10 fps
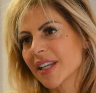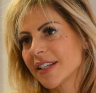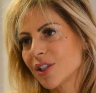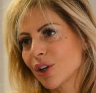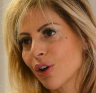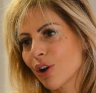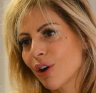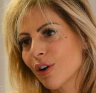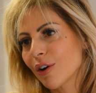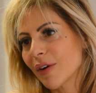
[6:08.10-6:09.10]
takes you a lot
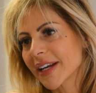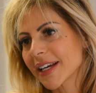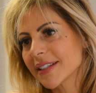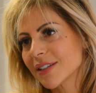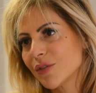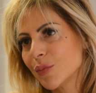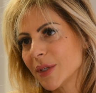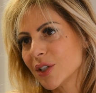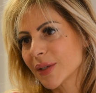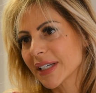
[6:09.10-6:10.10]
longer, I guess, if you've
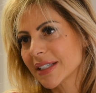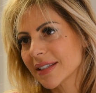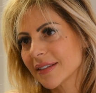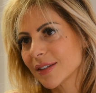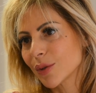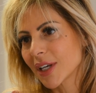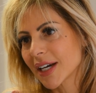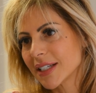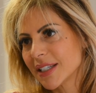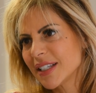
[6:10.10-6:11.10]
been doing it since you were
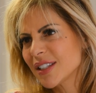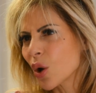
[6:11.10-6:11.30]
19.